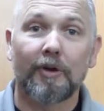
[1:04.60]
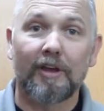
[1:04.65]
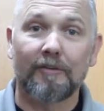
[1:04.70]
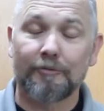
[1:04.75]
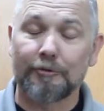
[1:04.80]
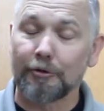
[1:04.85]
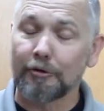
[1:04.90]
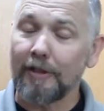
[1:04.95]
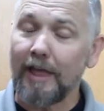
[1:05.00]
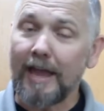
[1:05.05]

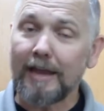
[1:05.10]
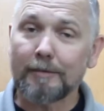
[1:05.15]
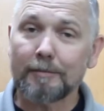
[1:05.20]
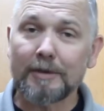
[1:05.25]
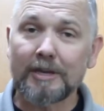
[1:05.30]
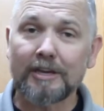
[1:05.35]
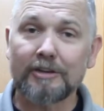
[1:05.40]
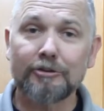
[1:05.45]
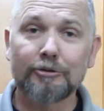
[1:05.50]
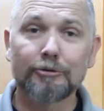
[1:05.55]
if you're like
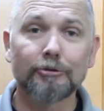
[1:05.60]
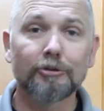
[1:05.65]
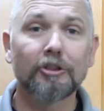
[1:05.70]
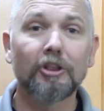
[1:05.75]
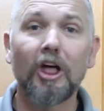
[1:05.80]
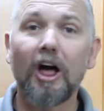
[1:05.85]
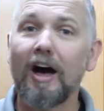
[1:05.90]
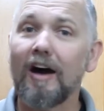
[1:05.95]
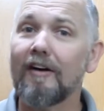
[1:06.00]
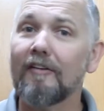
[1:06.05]
me and you
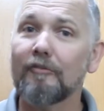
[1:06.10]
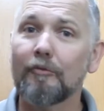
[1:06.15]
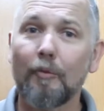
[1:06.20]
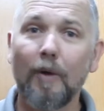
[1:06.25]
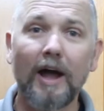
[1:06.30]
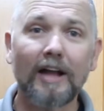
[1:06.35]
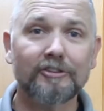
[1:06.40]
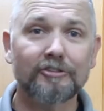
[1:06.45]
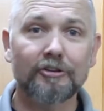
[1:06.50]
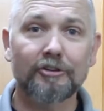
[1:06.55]
love
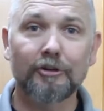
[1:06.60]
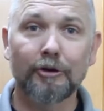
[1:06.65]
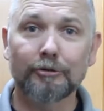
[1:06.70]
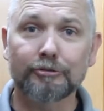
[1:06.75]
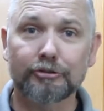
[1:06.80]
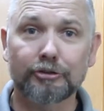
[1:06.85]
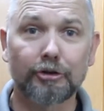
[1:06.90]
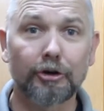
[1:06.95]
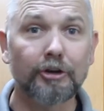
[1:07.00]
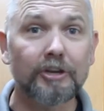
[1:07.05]
watching
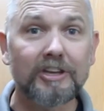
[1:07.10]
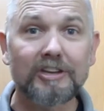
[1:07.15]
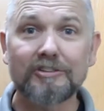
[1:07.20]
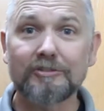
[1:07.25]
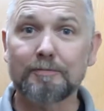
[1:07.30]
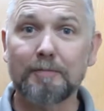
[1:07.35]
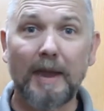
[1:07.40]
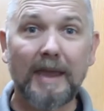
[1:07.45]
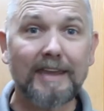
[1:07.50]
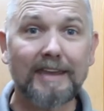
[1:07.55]
those cookies
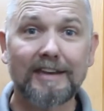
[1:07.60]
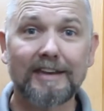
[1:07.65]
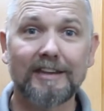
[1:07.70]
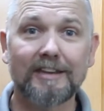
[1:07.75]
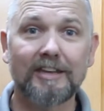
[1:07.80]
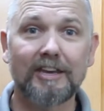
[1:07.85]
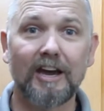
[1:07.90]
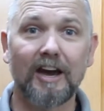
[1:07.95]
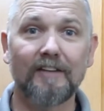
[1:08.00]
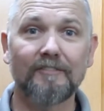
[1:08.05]
baking in
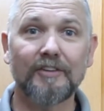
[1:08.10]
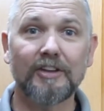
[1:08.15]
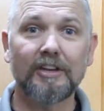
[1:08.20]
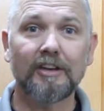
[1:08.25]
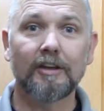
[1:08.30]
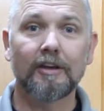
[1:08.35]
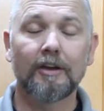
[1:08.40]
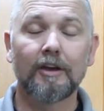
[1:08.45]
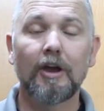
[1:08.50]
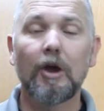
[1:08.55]
the
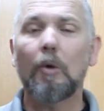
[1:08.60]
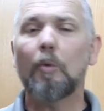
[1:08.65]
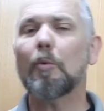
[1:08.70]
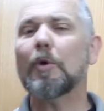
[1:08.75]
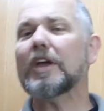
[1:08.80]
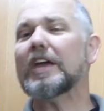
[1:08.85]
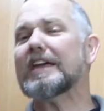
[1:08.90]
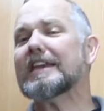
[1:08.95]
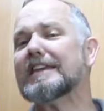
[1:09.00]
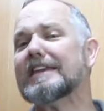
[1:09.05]
oven,
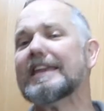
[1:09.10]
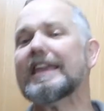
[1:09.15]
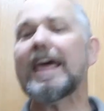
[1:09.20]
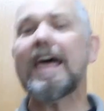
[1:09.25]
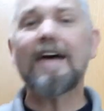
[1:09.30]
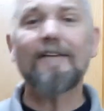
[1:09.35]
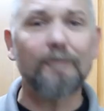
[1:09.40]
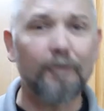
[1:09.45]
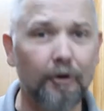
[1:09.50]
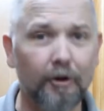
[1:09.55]
we
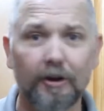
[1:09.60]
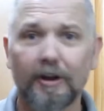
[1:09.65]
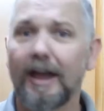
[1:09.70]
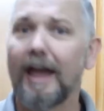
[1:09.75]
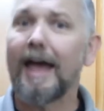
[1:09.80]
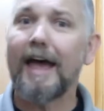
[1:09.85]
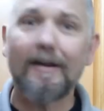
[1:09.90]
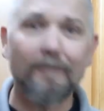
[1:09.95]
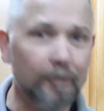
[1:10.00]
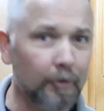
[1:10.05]
never,
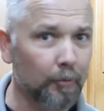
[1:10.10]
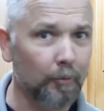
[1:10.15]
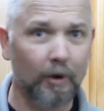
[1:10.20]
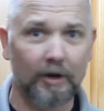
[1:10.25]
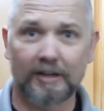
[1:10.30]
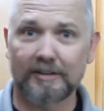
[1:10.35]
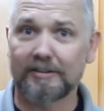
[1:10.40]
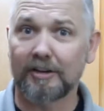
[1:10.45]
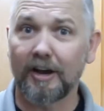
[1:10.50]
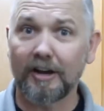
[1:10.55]
ever
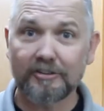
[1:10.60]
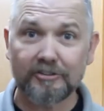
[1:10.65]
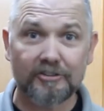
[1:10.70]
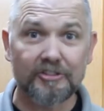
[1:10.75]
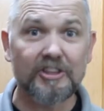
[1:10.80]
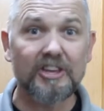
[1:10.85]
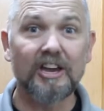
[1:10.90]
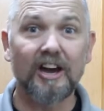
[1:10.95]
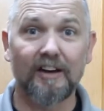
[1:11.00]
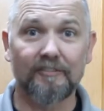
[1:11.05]
want to touch
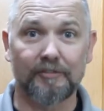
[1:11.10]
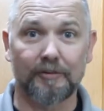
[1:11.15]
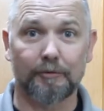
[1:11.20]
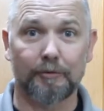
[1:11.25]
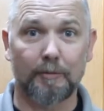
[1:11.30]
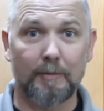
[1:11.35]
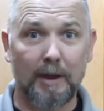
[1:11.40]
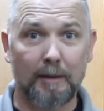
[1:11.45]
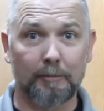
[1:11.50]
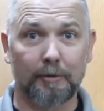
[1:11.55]
the oven.
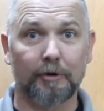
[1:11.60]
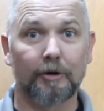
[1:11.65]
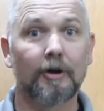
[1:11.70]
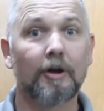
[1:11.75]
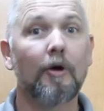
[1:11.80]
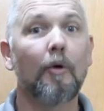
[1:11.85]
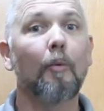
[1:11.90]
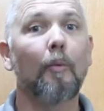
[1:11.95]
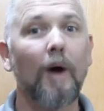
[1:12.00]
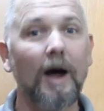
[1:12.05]
Remember,
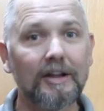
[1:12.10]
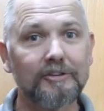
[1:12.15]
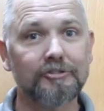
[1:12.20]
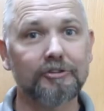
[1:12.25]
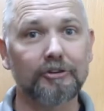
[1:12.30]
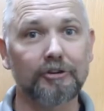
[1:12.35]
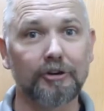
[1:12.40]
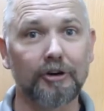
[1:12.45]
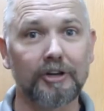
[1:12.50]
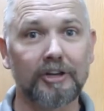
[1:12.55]

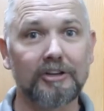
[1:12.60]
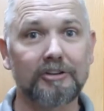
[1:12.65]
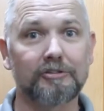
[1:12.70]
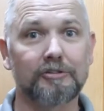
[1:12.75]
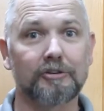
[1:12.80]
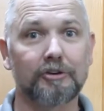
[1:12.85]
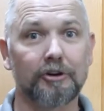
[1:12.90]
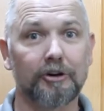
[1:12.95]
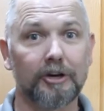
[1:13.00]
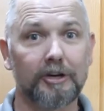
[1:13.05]
watching cookies
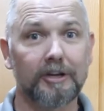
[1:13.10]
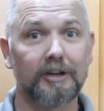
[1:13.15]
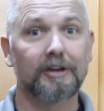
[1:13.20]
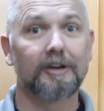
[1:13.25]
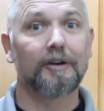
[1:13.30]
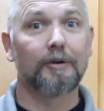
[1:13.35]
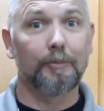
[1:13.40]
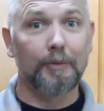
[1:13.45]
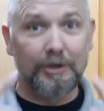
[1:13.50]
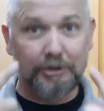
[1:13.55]
cook,
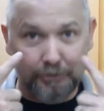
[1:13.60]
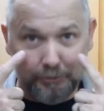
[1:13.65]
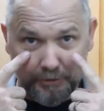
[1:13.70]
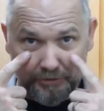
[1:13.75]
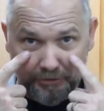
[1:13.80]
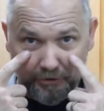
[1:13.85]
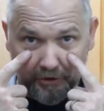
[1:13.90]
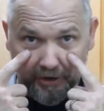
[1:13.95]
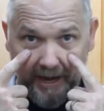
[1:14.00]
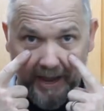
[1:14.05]
we do
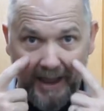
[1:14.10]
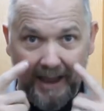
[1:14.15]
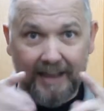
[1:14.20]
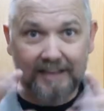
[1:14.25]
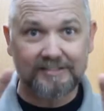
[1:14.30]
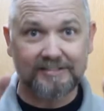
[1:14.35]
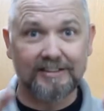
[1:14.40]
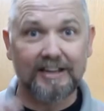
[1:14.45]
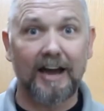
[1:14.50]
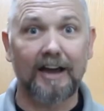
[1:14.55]
with our
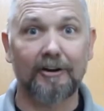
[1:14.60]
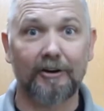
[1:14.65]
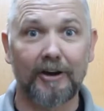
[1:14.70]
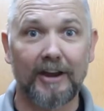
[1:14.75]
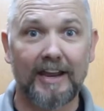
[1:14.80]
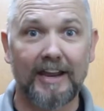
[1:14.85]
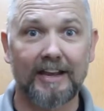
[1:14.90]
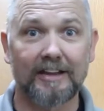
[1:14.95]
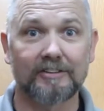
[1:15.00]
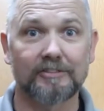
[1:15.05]
eyes, not our
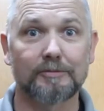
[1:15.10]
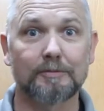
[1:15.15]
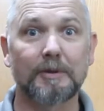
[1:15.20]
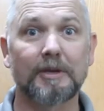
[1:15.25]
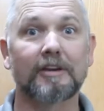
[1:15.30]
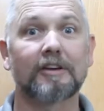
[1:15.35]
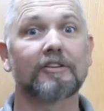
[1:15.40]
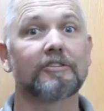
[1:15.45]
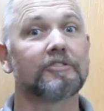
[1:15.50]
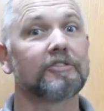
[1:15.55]
hands,
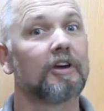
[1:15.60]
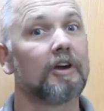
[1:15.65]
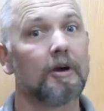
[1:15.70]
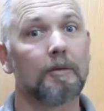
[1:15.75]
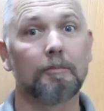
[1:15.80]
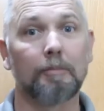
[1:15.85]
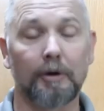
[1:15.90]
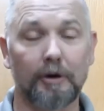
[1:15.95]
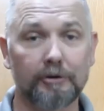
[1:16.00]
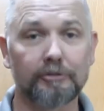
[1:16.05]
because
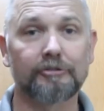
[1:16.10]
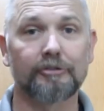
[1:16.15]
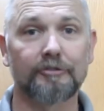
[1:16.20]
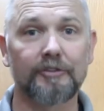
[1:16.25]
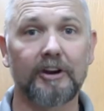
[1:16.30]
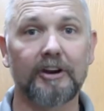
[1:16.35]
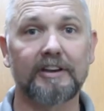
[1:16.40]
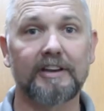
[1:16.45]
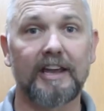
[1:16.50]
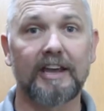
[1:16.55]
burns are
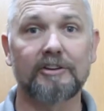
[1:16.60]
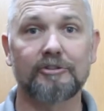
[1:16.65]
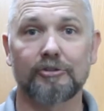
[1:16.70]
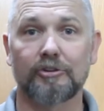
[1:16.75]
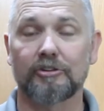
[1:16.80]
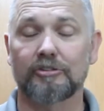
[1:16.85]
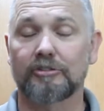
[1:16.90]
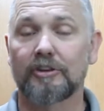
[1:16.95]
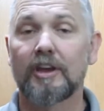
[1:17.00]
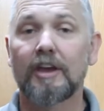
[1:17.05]
very
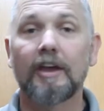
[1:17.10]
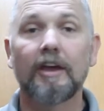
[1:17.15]
dangerous.